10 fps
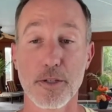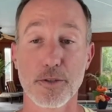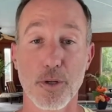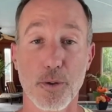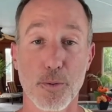
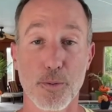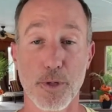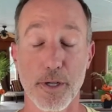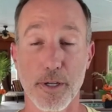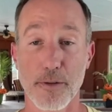So
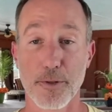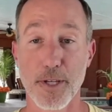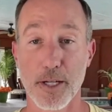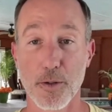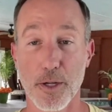uh, if we
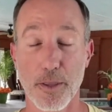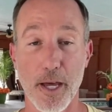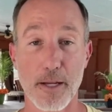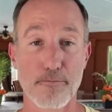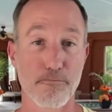take a look at
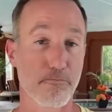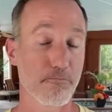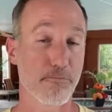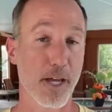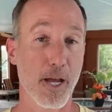that,
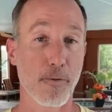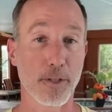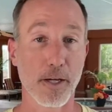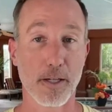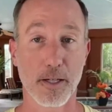they haven't
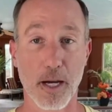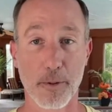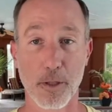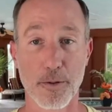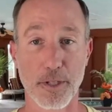done any kind
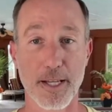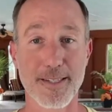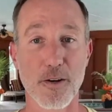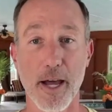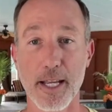of loans. Is
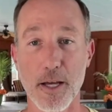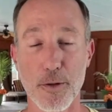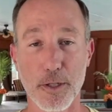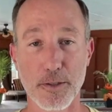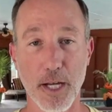there any
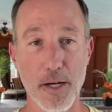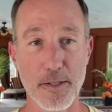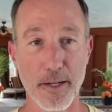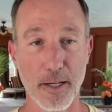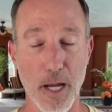other
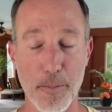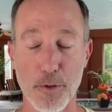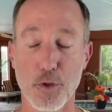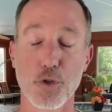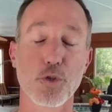contagion that could happen?
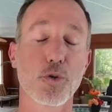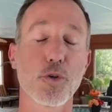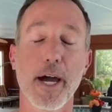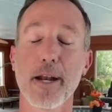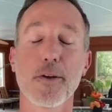
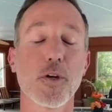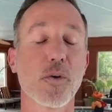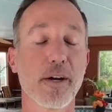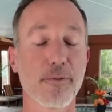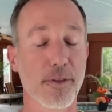Sure, I don't know
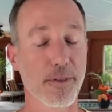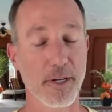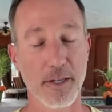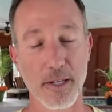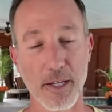
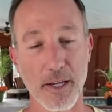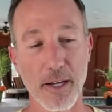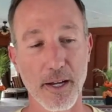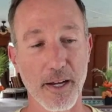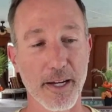everything.
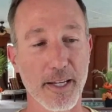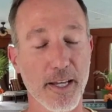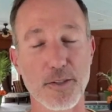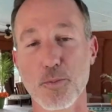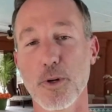
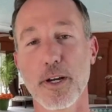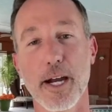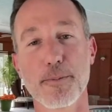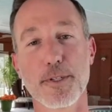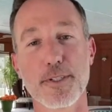Guess what?
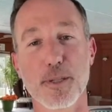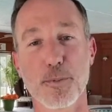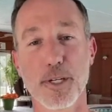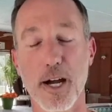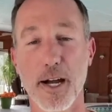I'm just
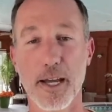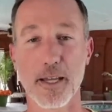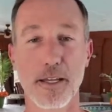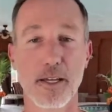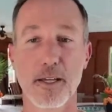some
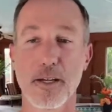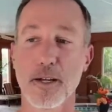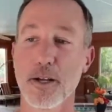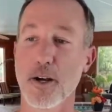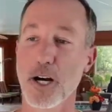guy
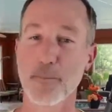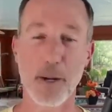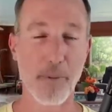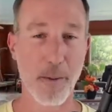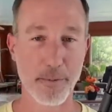on my
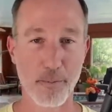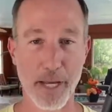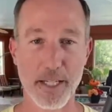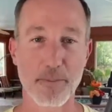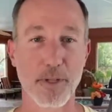mom's
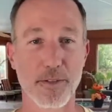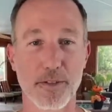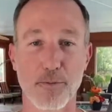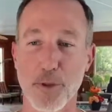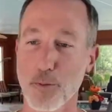
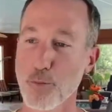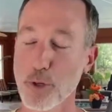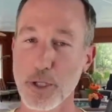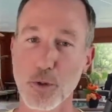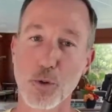basement with a
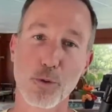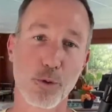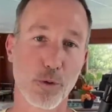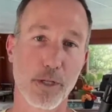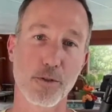really cool
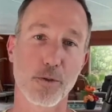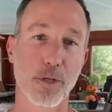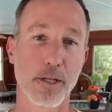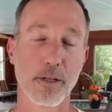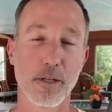green
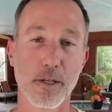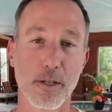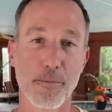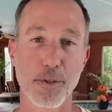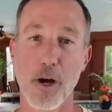screen
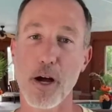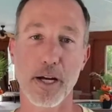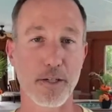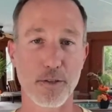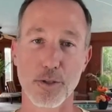
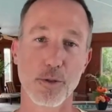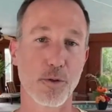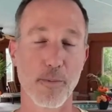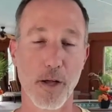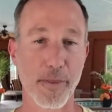talking to you
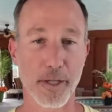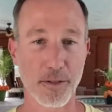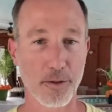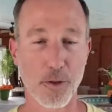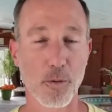about things
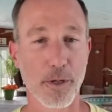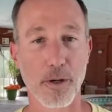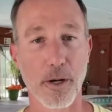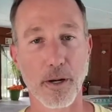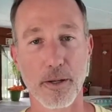that are going on.